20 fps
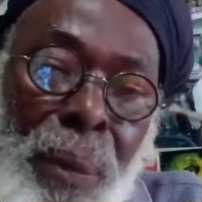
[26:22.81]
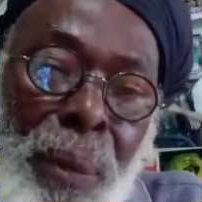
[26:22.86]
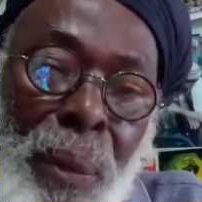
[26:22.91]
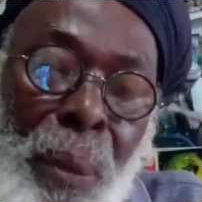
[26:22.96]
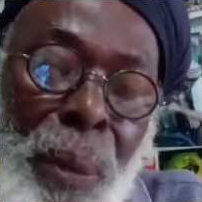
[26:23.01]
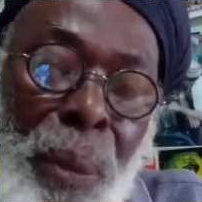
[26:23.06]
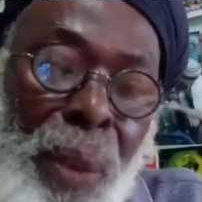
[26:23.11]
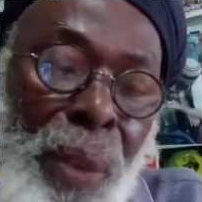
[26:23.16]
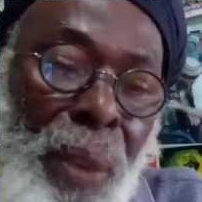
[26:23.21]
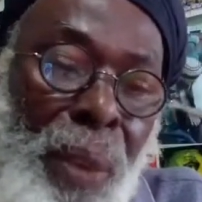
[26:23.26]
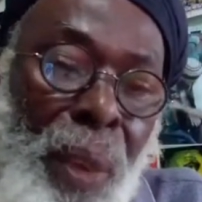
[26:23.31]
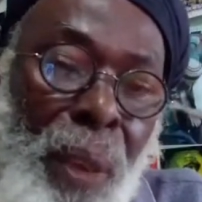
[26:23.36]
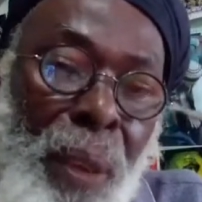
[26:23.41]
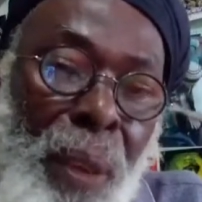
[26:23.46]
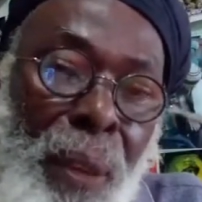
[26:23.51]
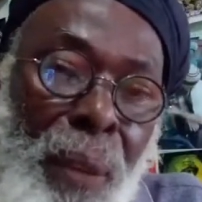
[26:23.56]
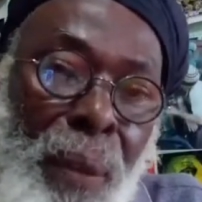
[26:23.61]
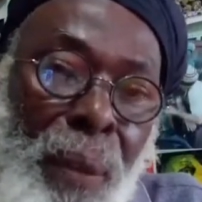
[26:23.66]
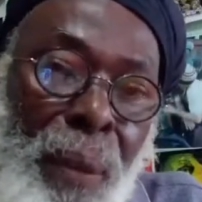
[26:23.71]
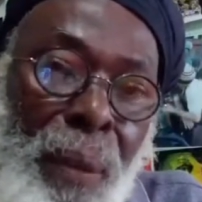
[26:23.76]
So means say,
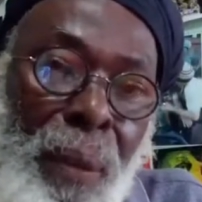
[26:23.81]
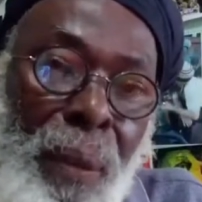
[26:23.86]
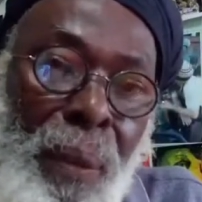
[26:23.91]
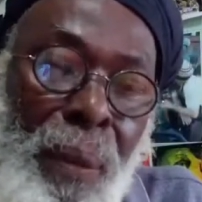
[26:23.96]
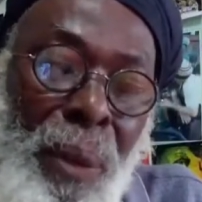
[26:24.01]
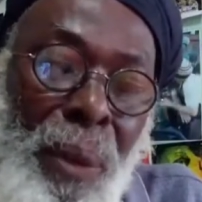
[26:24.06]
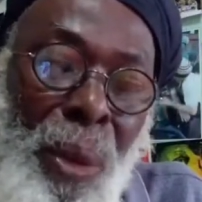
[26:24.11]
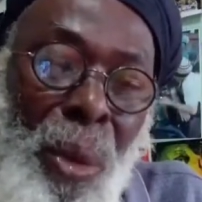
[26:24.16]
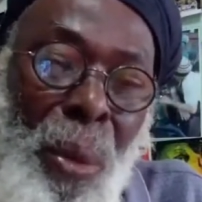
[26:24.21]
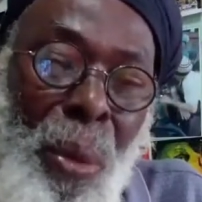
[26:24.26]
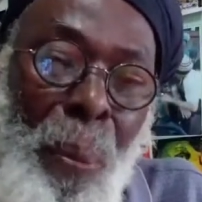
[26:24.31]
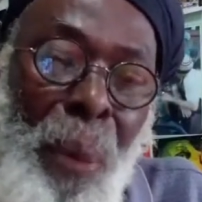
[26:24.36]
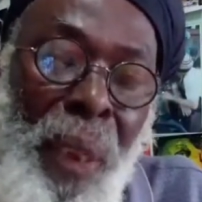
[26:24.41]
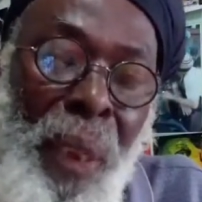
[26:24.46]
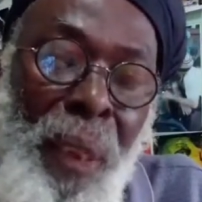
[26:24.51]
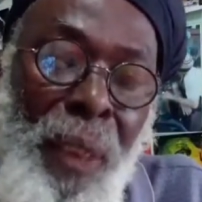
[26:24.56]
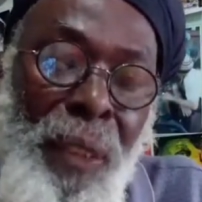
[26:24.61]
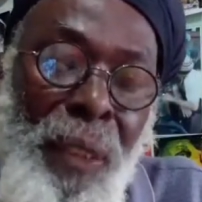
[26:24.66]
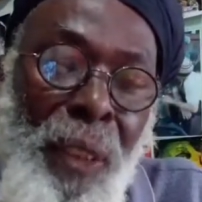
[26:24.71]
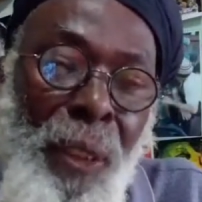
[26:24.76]
you go
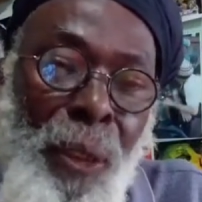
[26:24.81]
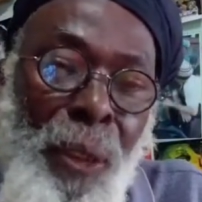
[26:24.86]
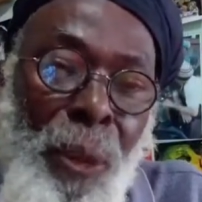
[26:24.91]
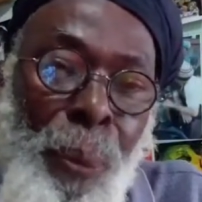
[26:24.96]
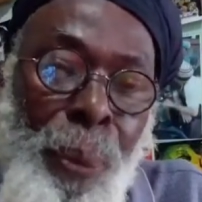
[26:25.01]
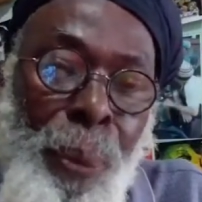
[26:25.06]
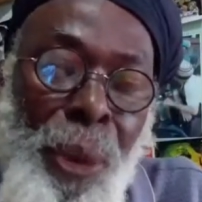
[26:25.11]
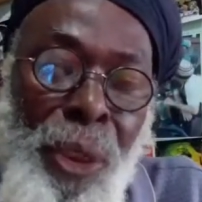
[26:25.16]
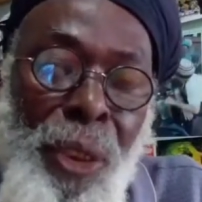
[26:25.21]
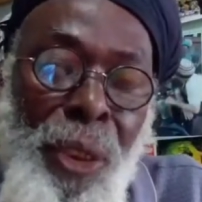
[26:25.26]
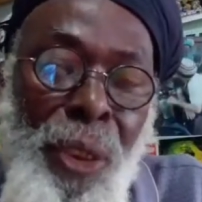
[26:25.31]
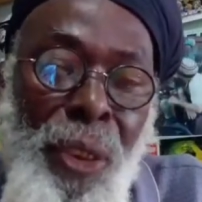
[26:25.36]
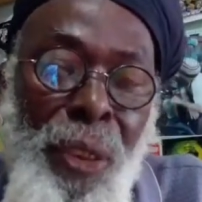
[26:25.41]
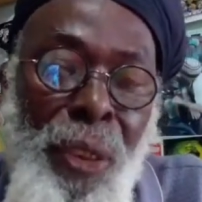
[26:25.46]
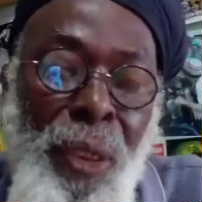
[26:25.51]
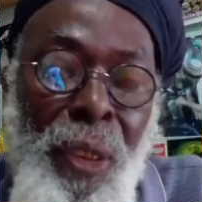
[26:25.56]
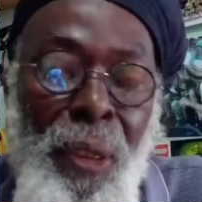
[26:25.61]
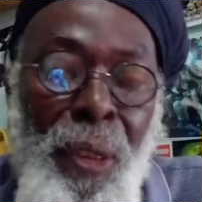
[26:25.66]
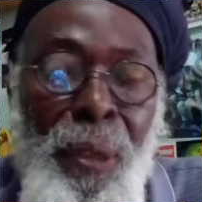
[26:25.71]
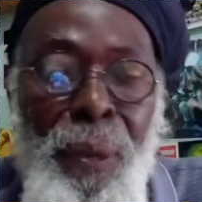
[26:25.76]
bias and you go
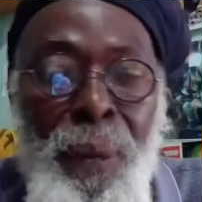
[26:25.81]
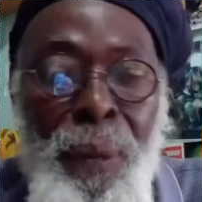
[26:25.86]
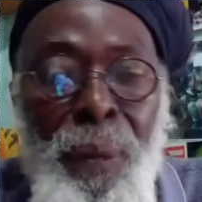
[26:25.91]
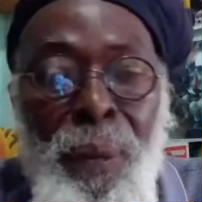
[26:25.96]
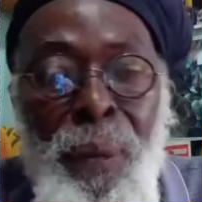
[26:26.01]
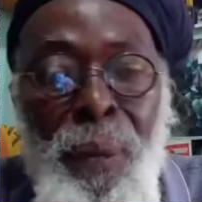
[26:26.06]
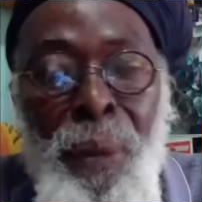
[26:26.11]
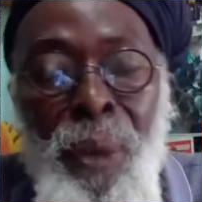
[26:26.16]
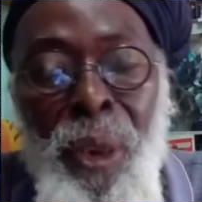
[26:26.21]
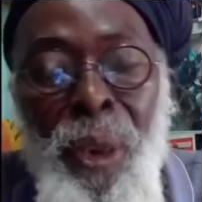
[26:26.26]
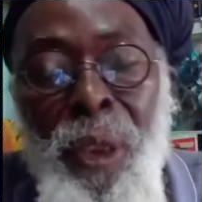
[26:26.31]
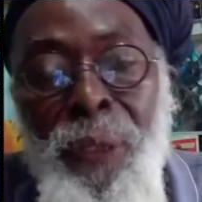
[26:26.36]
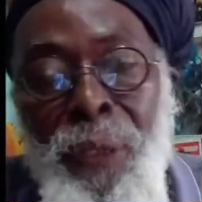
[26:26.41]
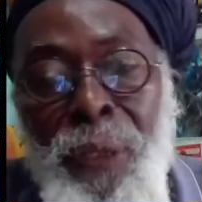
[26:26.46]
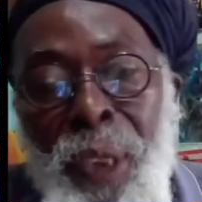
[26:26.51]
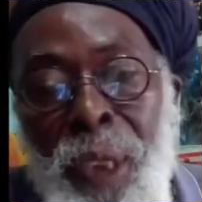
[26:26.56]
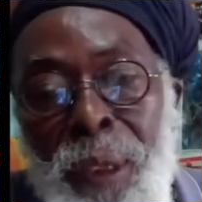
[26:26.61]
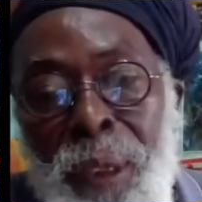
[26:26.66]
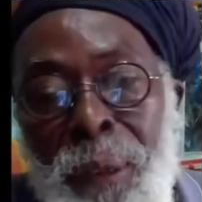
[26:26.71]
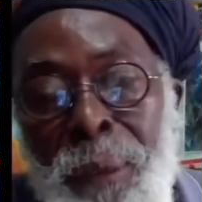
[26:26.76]
prejudice, you know. You left
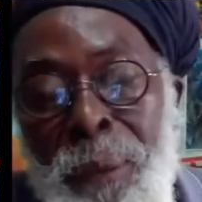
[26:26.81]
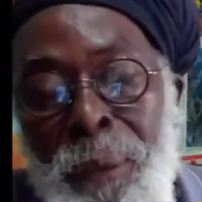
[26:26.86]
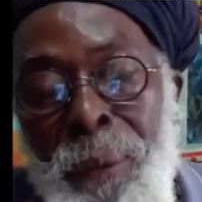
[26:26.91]
that.